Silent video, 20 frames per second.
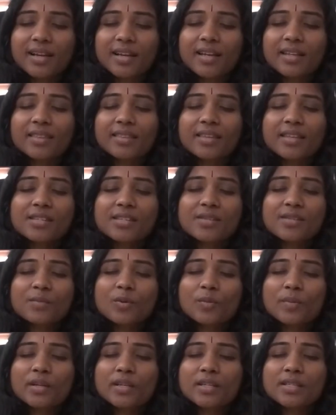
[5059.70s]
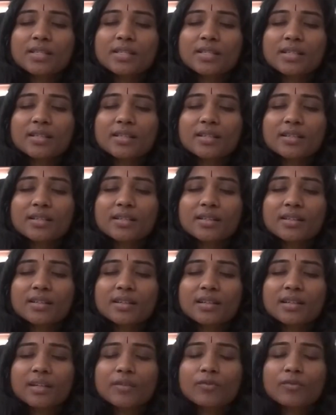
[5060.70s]
At this moment,
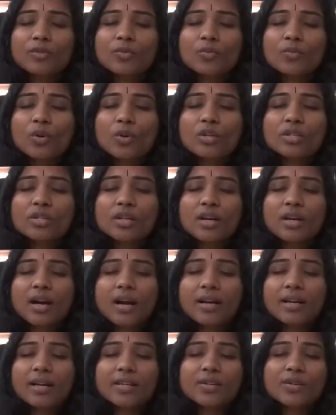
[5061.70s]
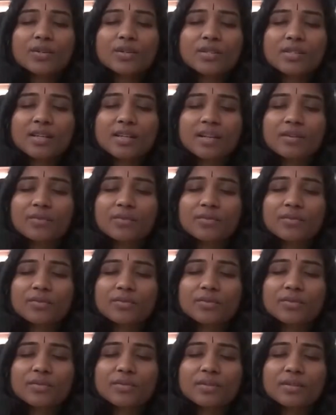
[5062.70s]
if you want to hug yourself,
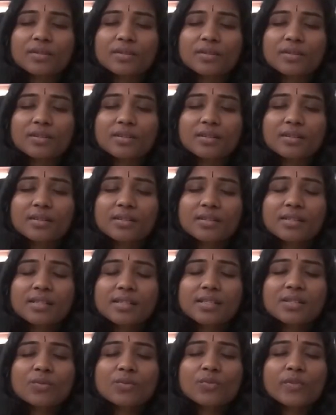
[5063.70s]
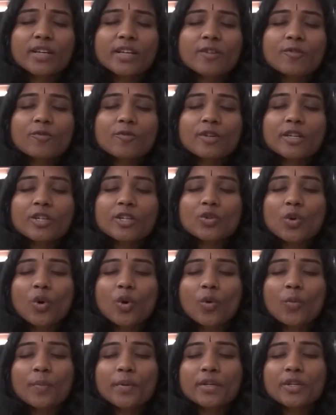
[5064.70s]
just feel free to
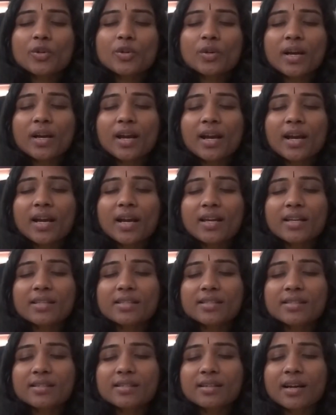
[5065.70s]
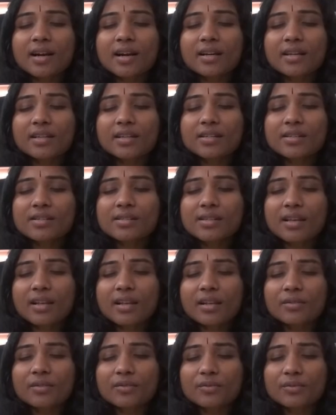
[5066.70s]
open your hands and hug
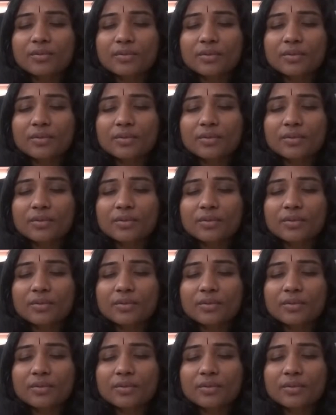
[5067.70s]
yourself.